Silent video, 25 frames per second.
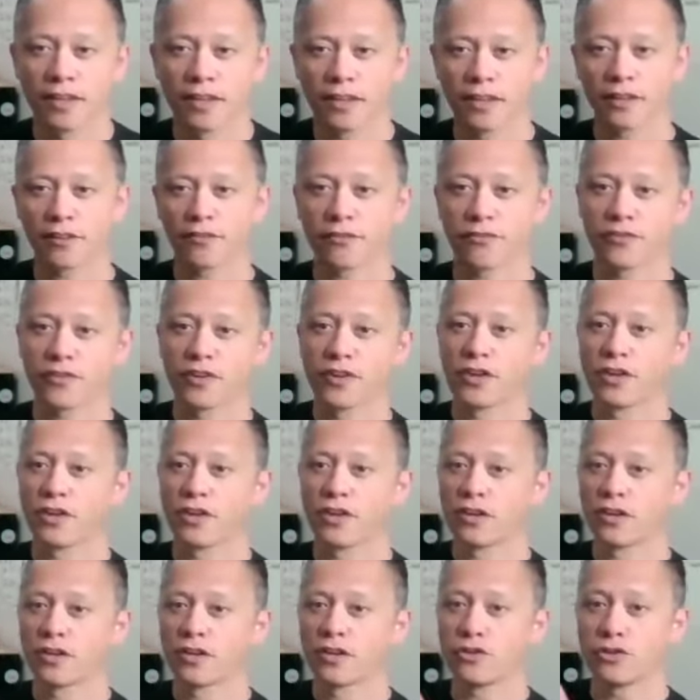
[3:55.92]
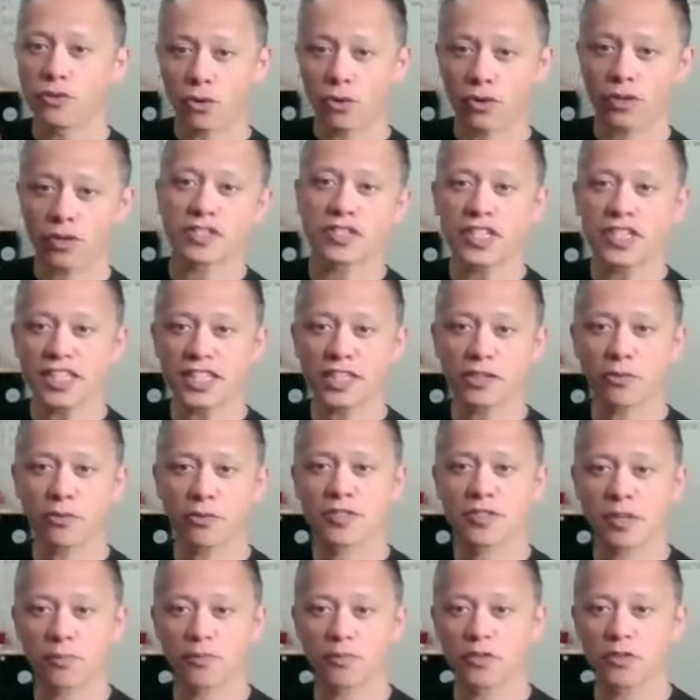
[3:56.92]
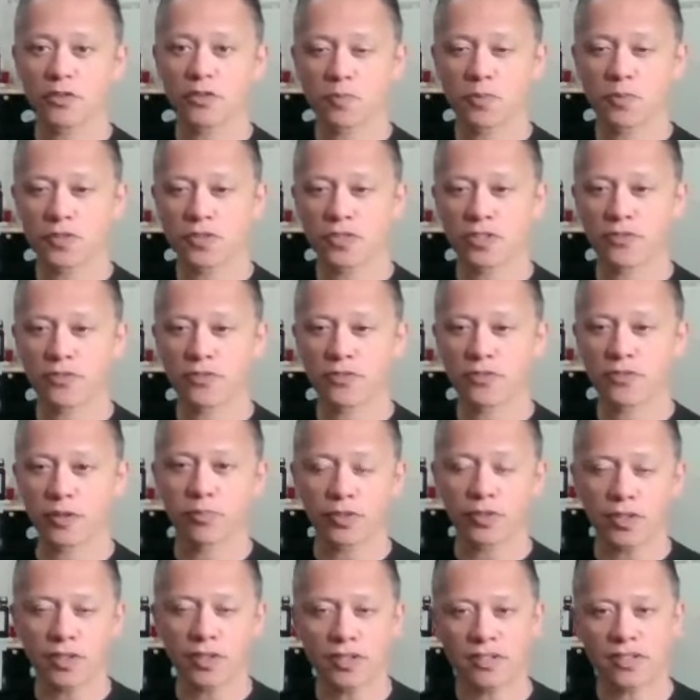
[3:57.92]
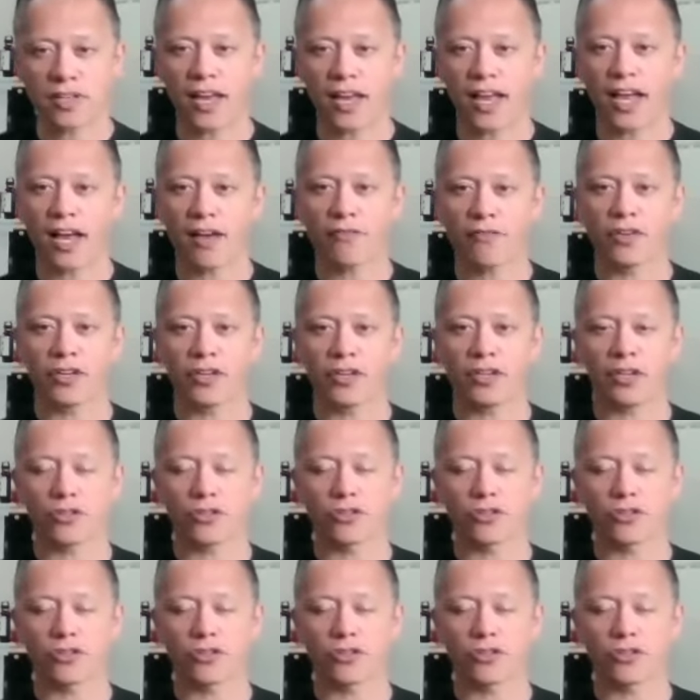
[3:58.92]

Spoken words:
If you're dealing with something specific, please have it